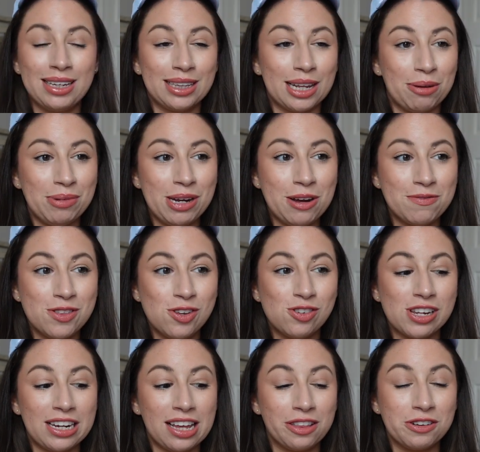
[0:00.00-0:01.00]
Let me know if
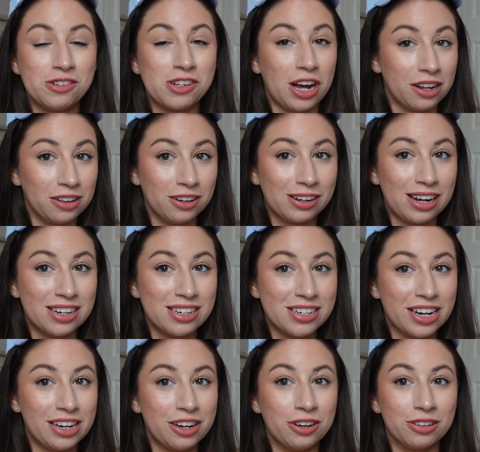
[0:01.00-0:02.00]
there's any other toddler
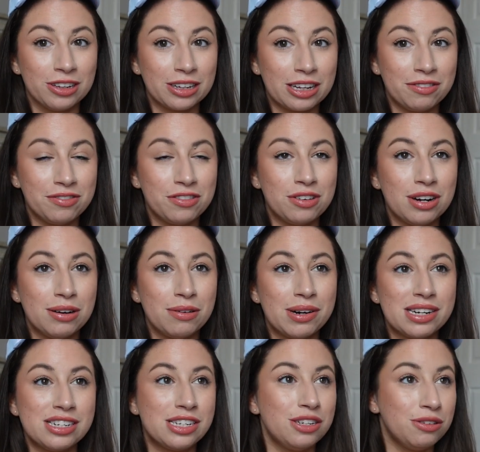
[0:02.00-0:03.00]
content you're looking
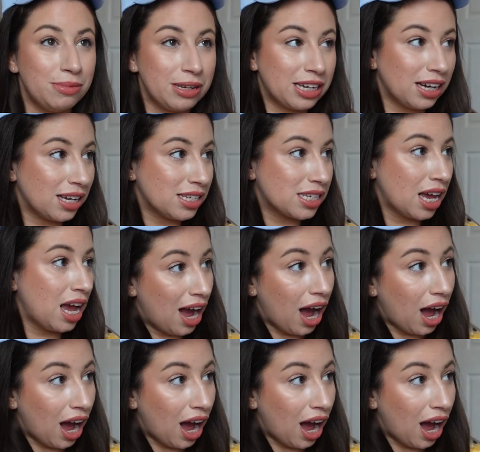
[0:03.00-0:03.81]
forward to, because